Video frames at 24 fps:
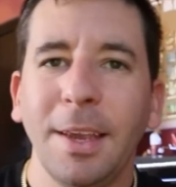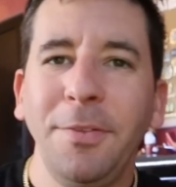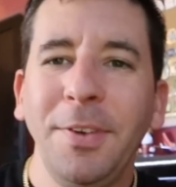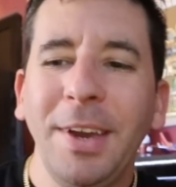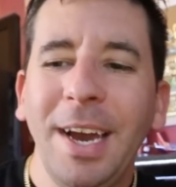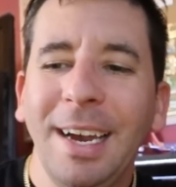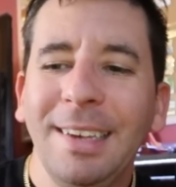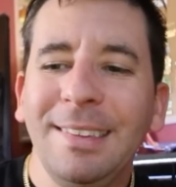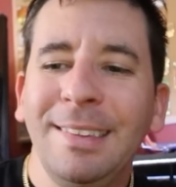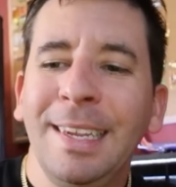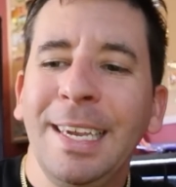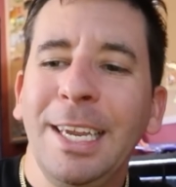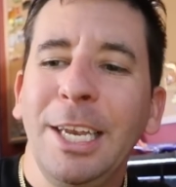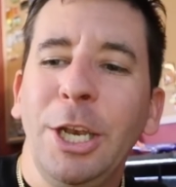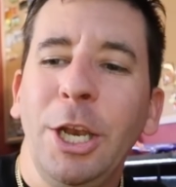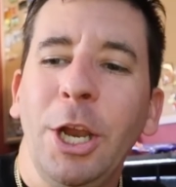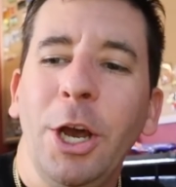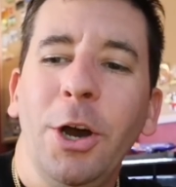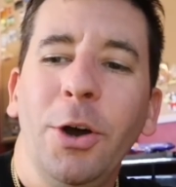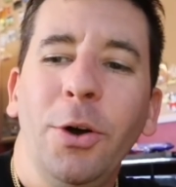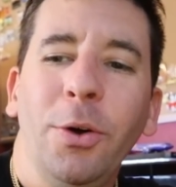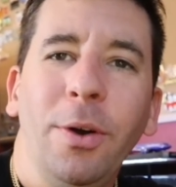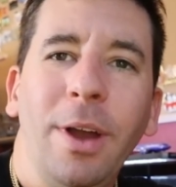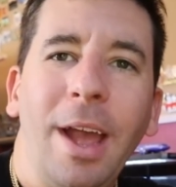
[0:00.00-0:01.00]
If you guys didn't
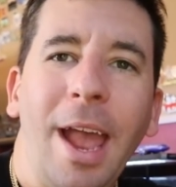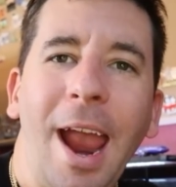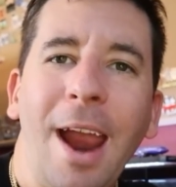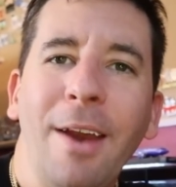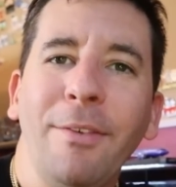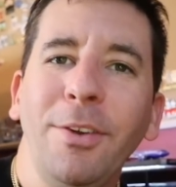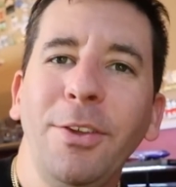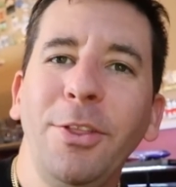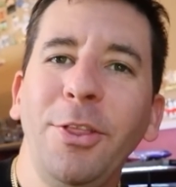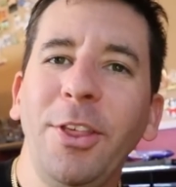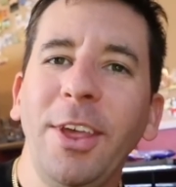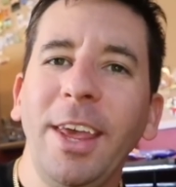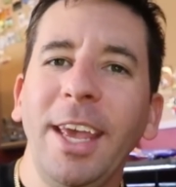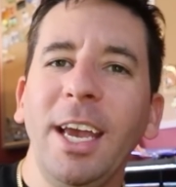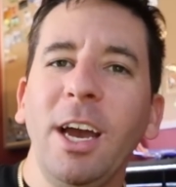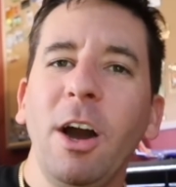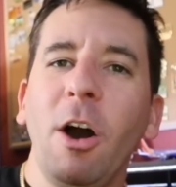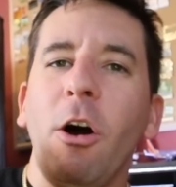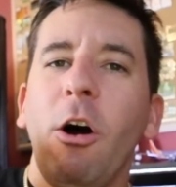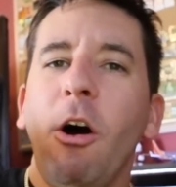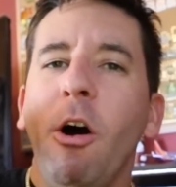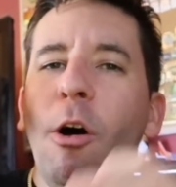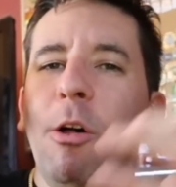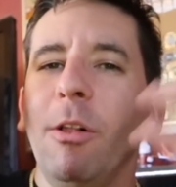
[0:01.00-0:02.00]
know,
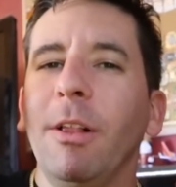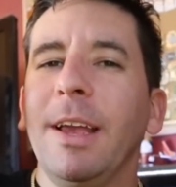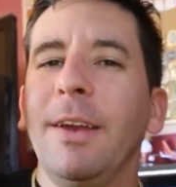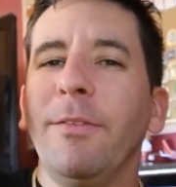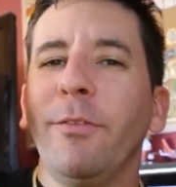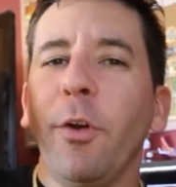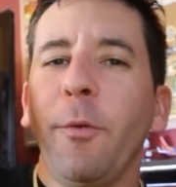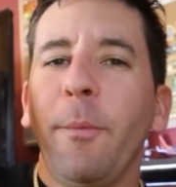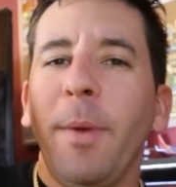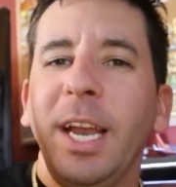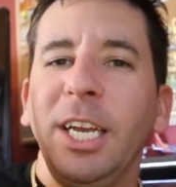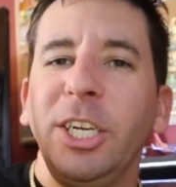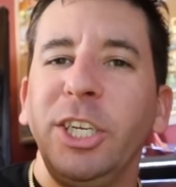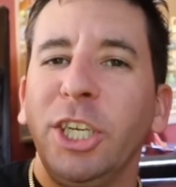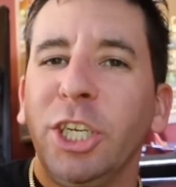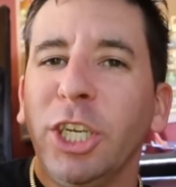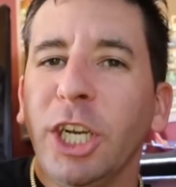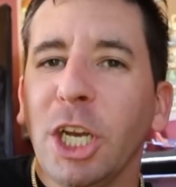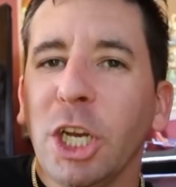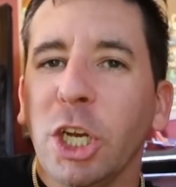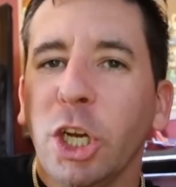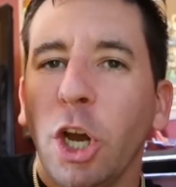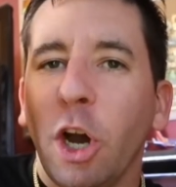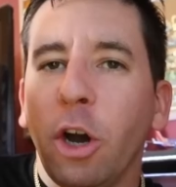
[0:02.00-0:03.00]
all
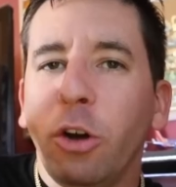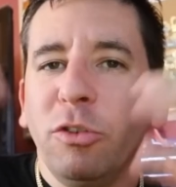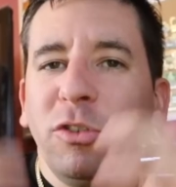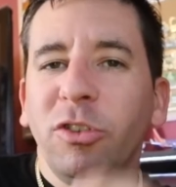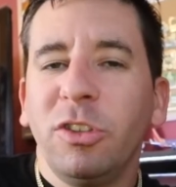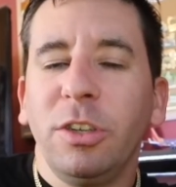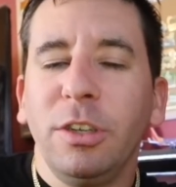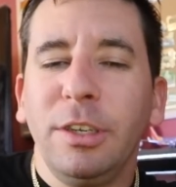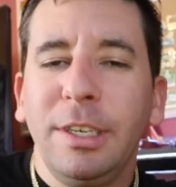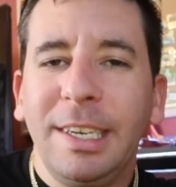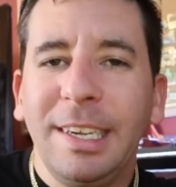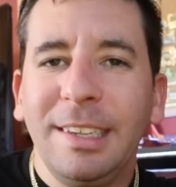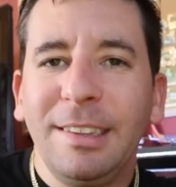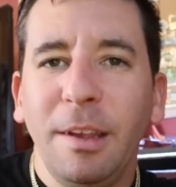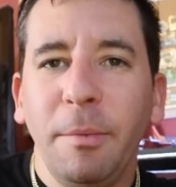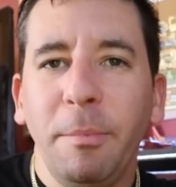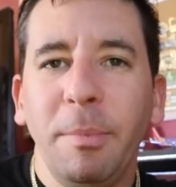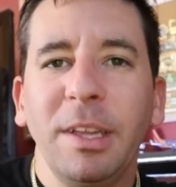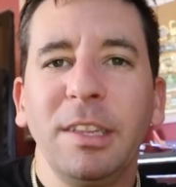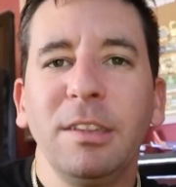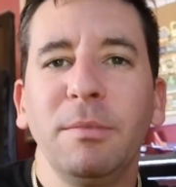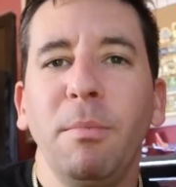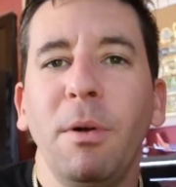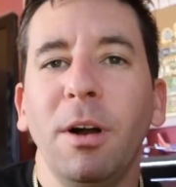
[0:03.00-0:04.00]
information goes to
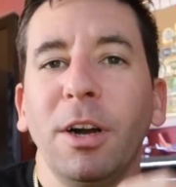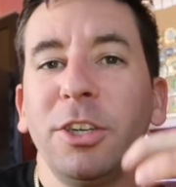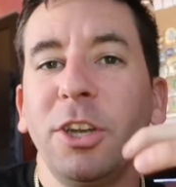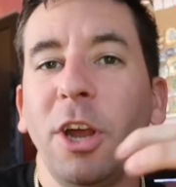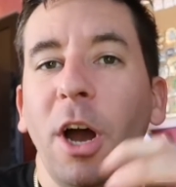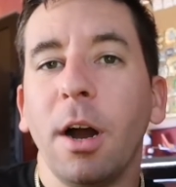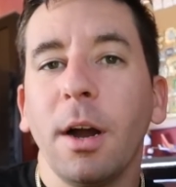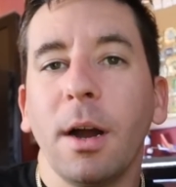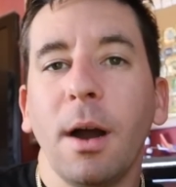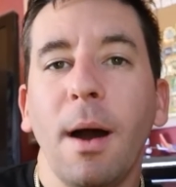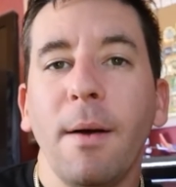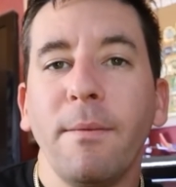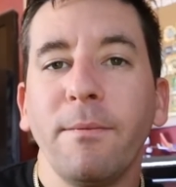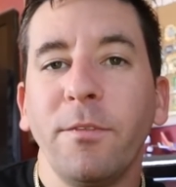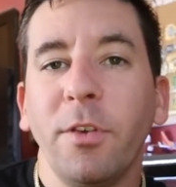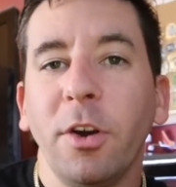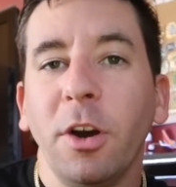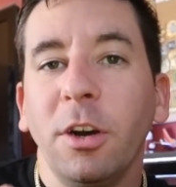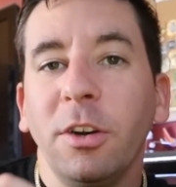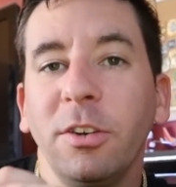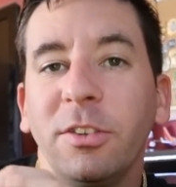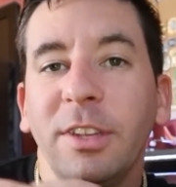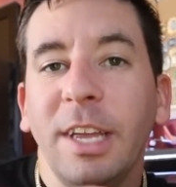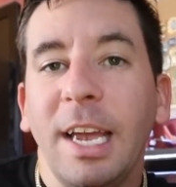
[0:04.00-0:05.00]
DisneyPinsBlog.com
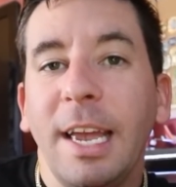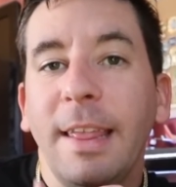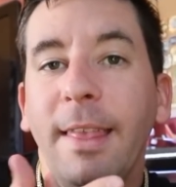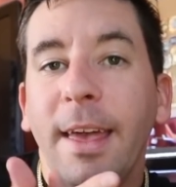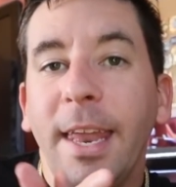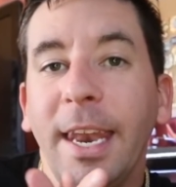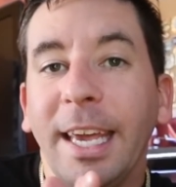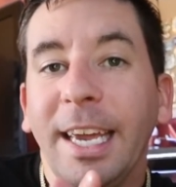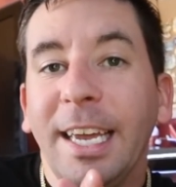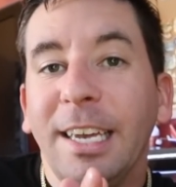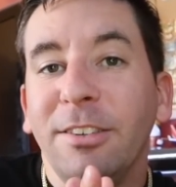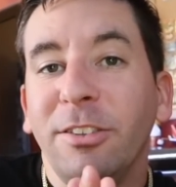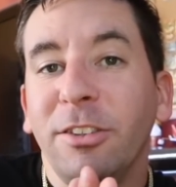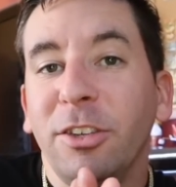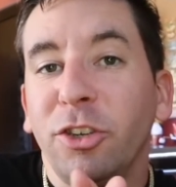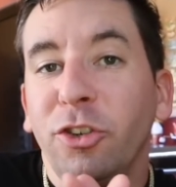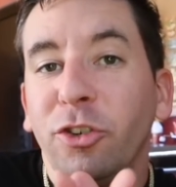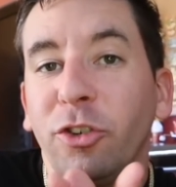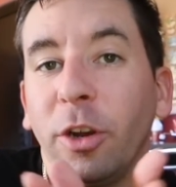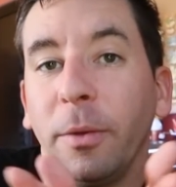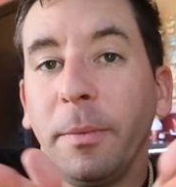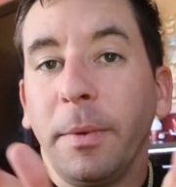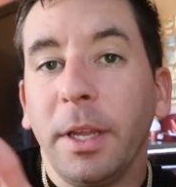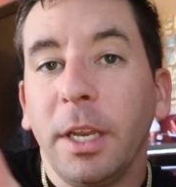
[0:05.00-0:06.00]
first, and then it gets
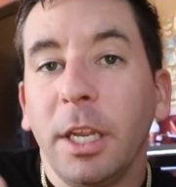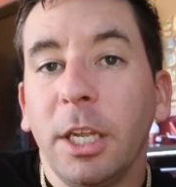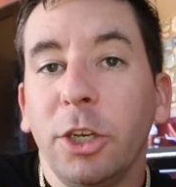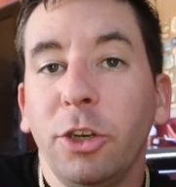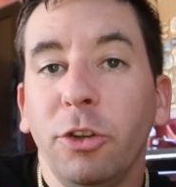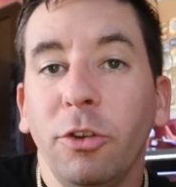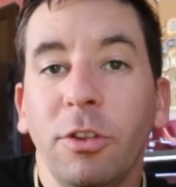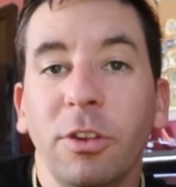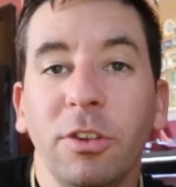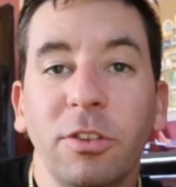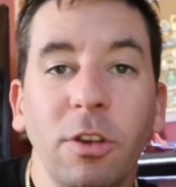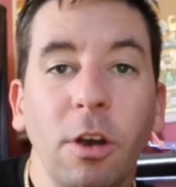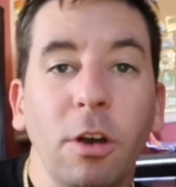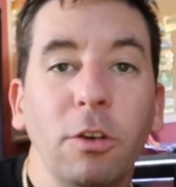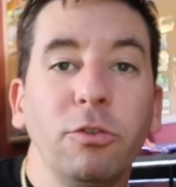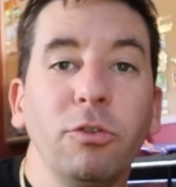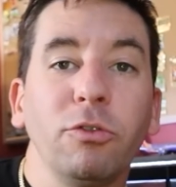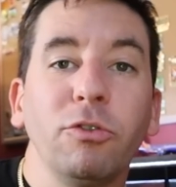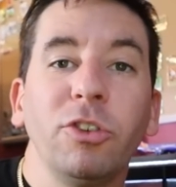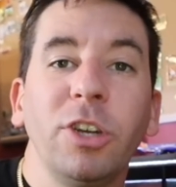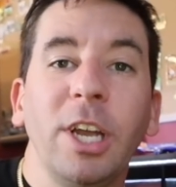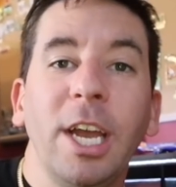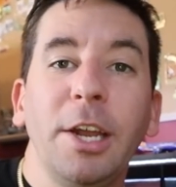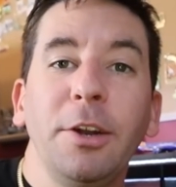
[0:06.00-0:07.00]
distributed to the
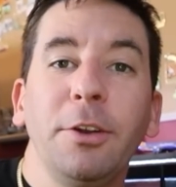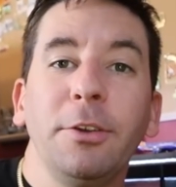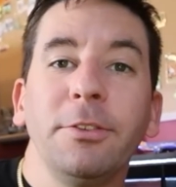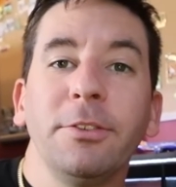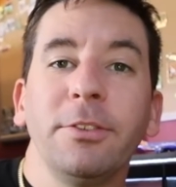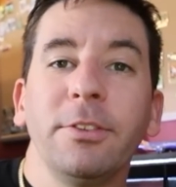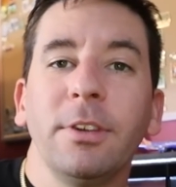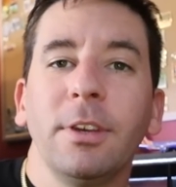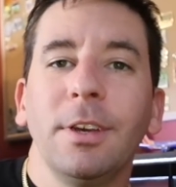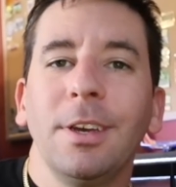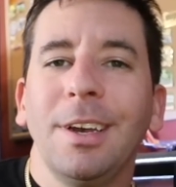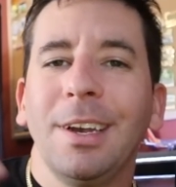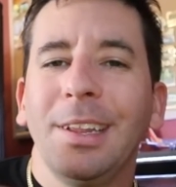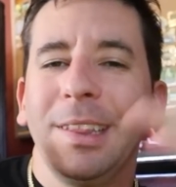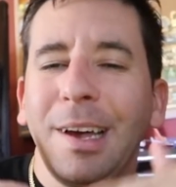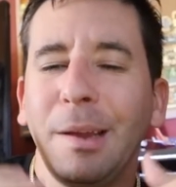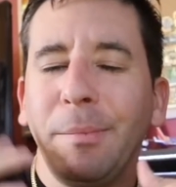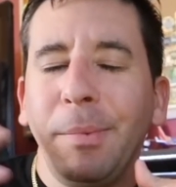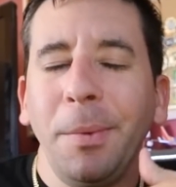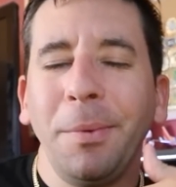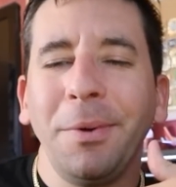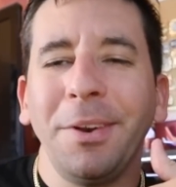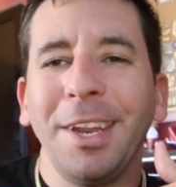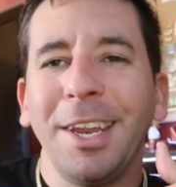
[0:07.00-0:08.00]
social channels. A lot
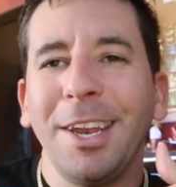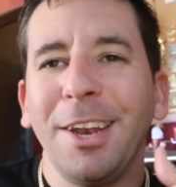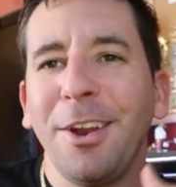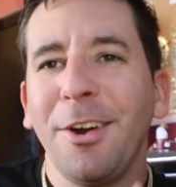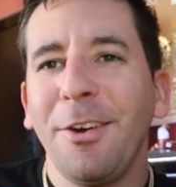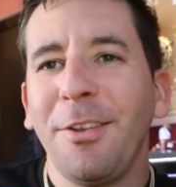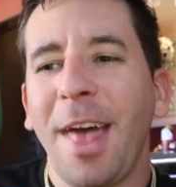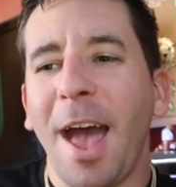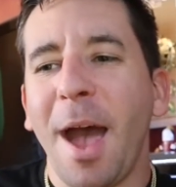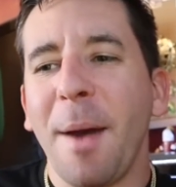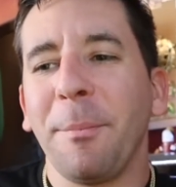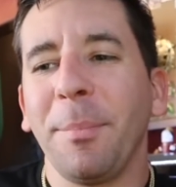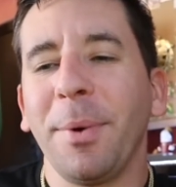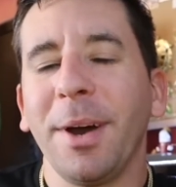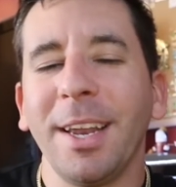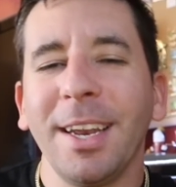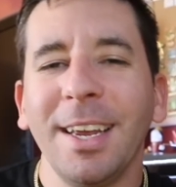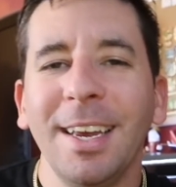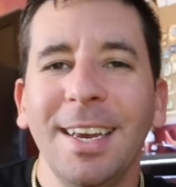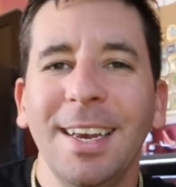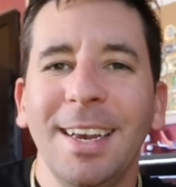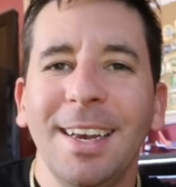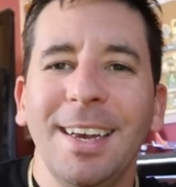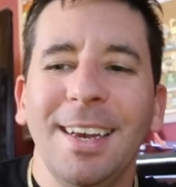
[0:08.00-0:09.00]
of people didn't know that,
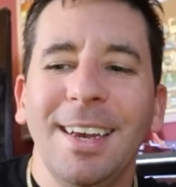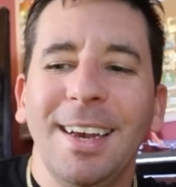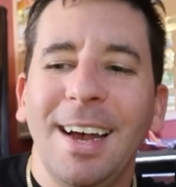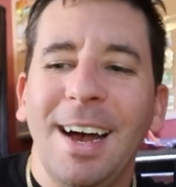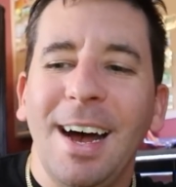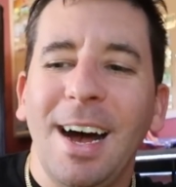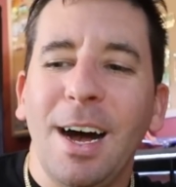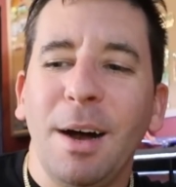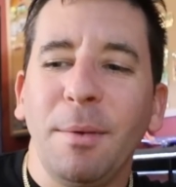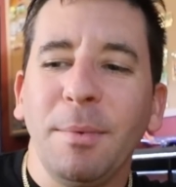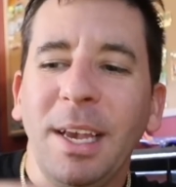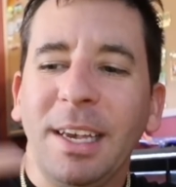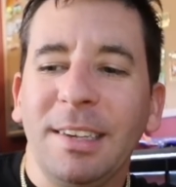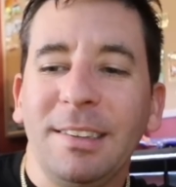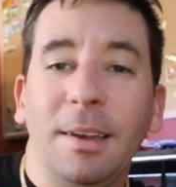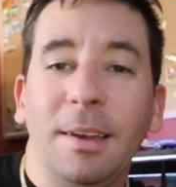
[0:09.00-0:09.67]
but yeah,